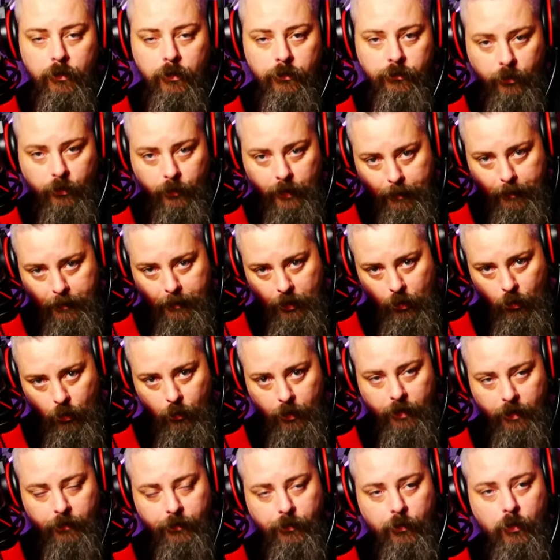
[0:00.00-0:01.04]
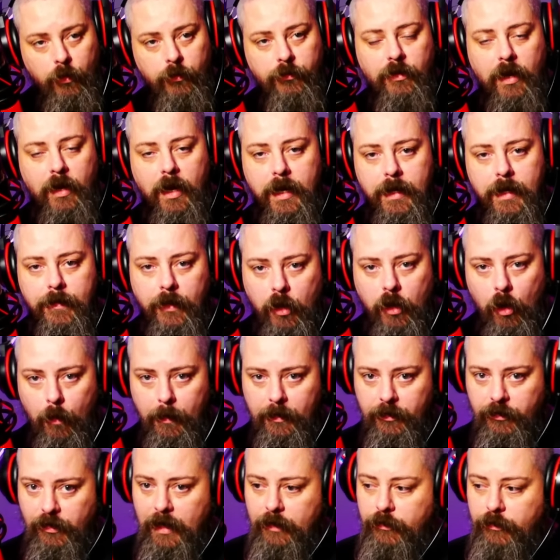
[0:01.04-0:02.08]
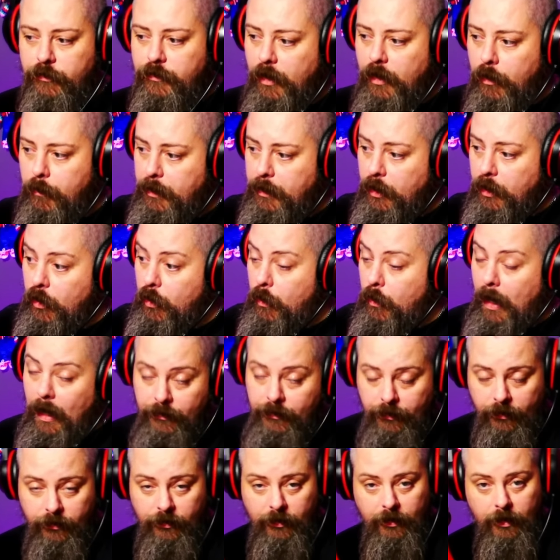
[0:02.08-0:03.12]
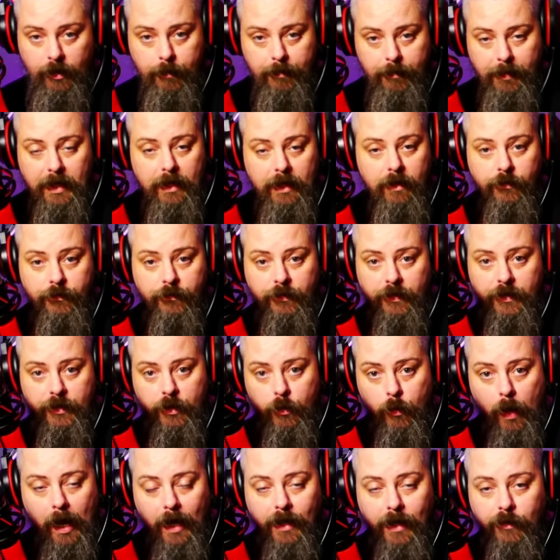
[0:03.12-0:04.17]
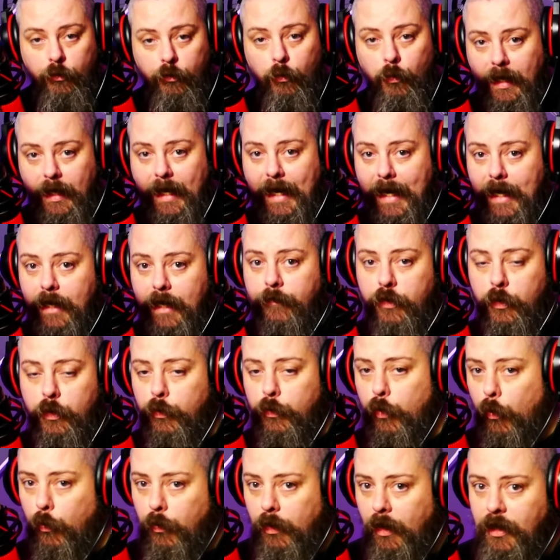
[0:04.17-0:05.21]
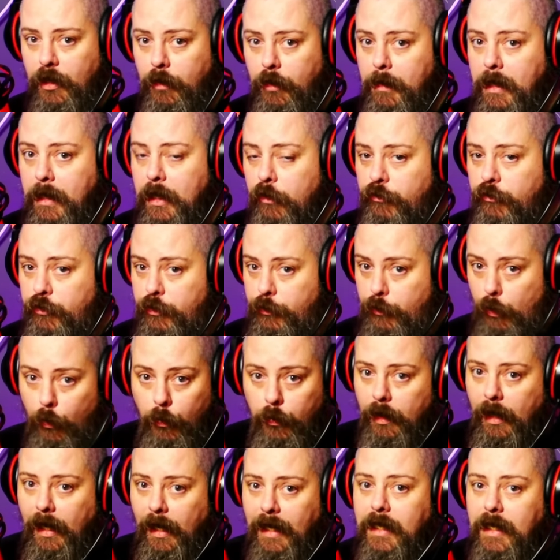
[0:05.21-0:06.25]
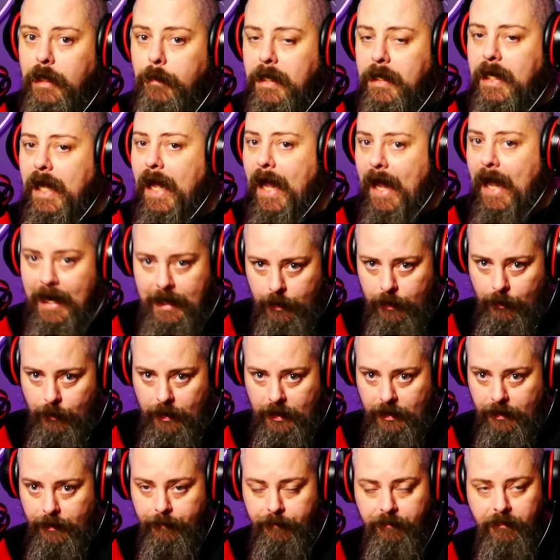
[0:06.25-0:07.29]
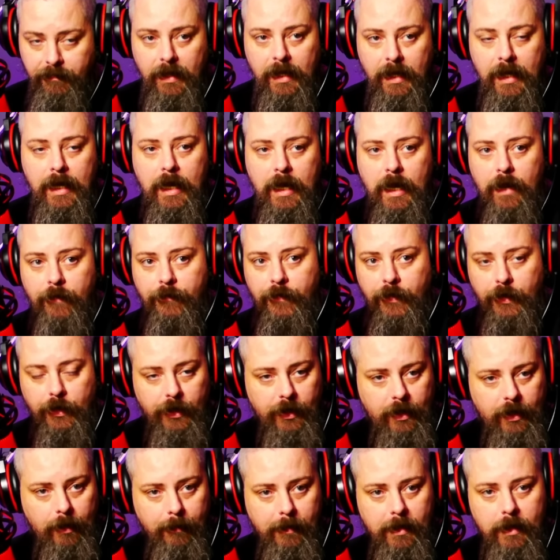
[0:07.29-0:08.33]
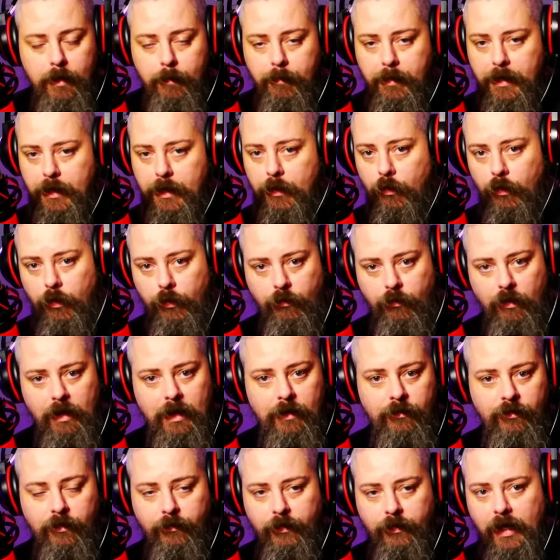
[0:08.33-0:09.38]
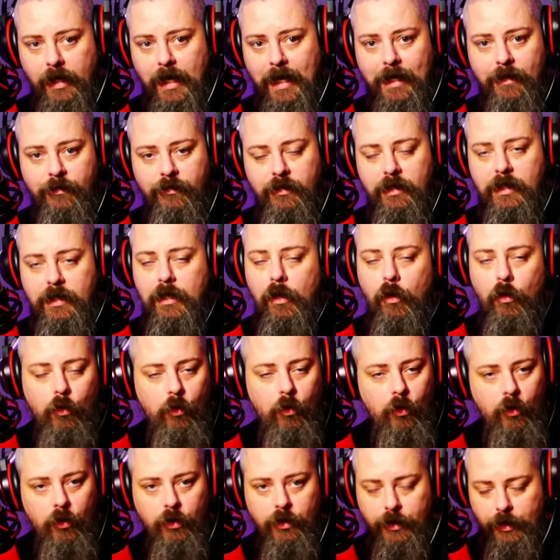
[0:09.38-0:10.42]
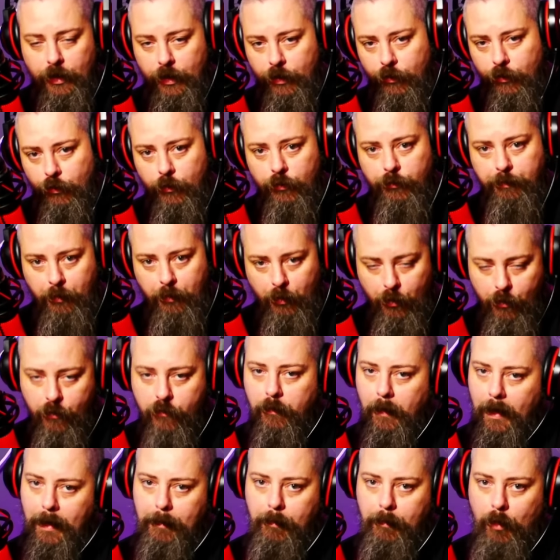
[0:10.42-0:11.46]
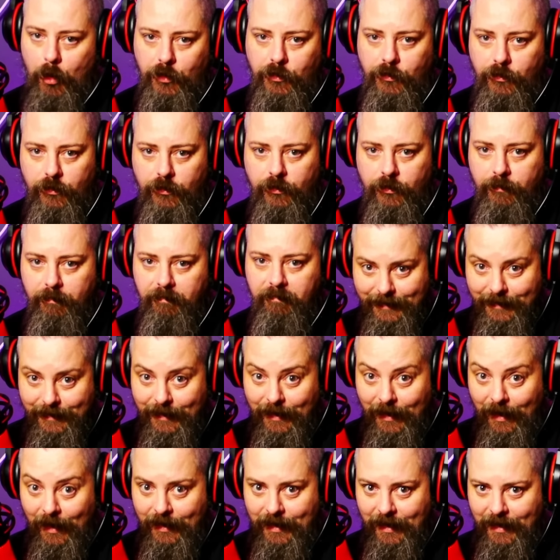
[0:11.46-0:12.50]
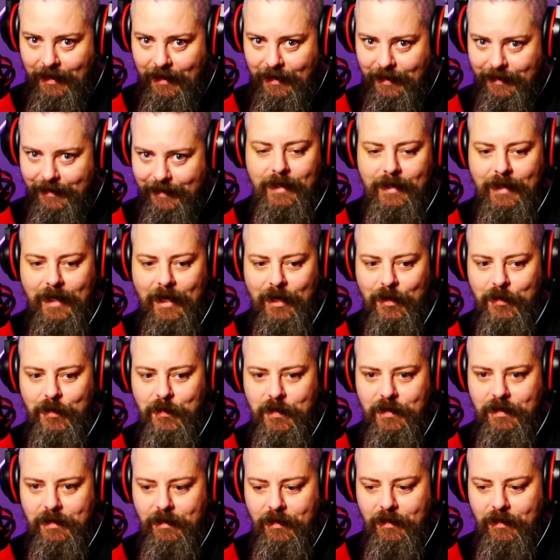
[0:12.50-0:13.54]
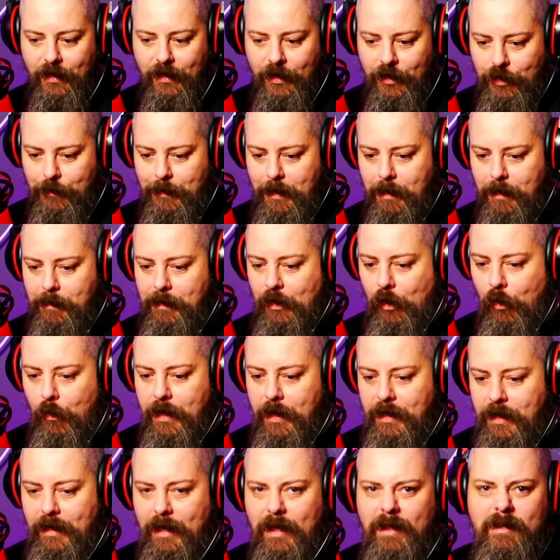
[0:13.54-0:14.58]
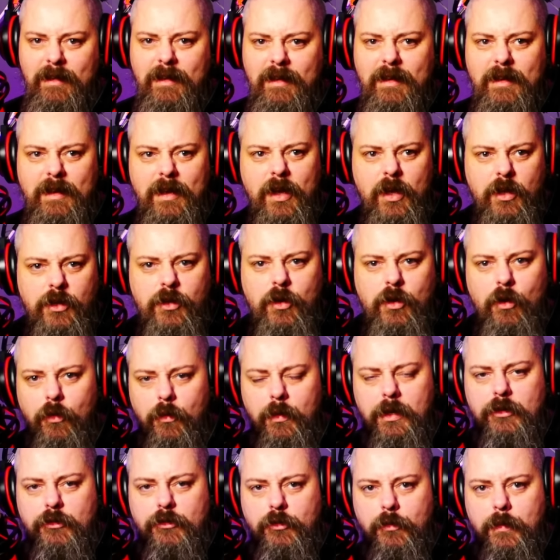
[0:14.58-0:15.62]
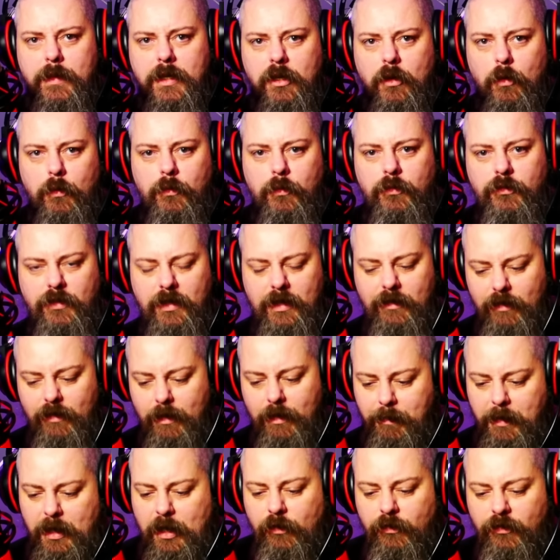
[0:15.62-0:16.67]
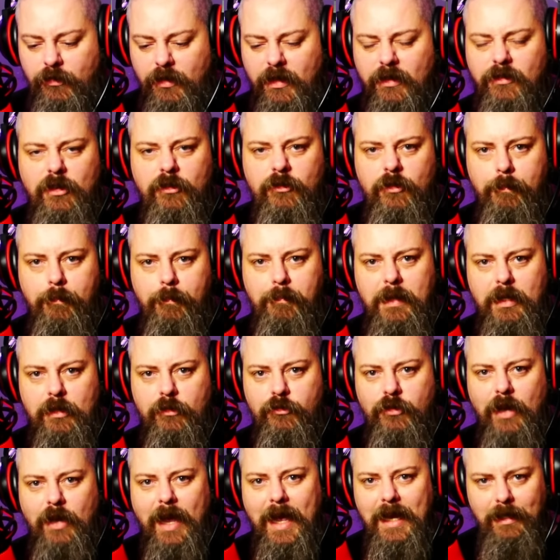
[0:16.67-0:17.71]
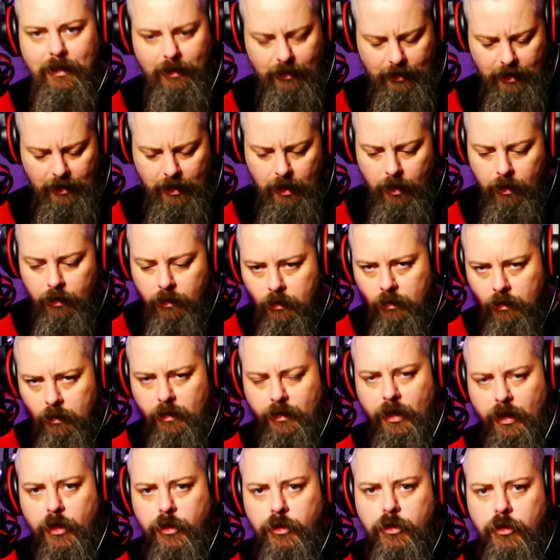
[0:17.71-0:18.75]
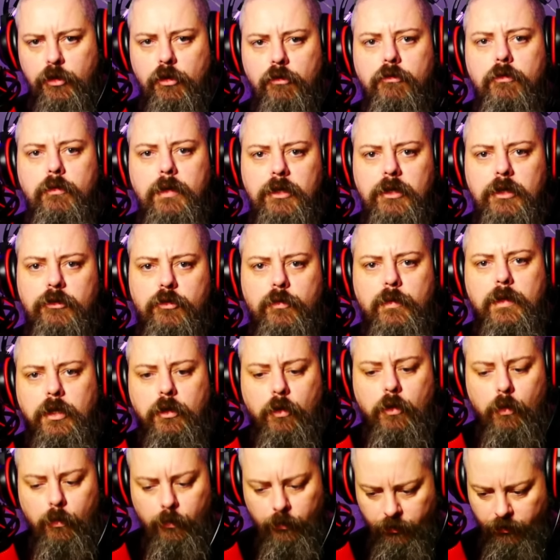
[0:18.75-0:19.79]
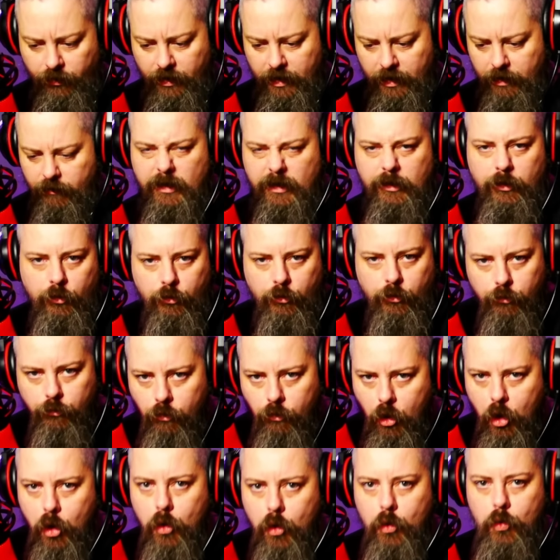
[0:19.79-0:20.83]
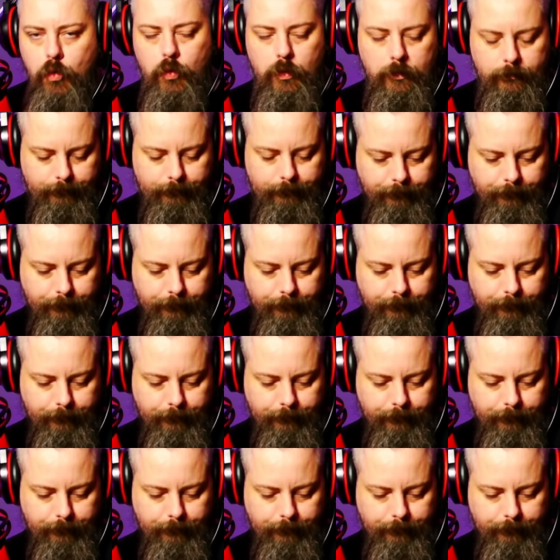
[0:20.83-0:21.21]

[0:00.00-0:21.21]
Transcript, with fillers: So let me know what your thoughts are in the comment section down below. As I said at the beginning of this video, I don't care if you don't like me, because you don't like me anyway. If you're going to come in being all aggressive and arsey, all you're going to do is prove my point. Okay? Now, you may be going, eh, you're only doing Ghost Theory because they're such a big channel. Eh, you're only doing Ghost Theory to grow.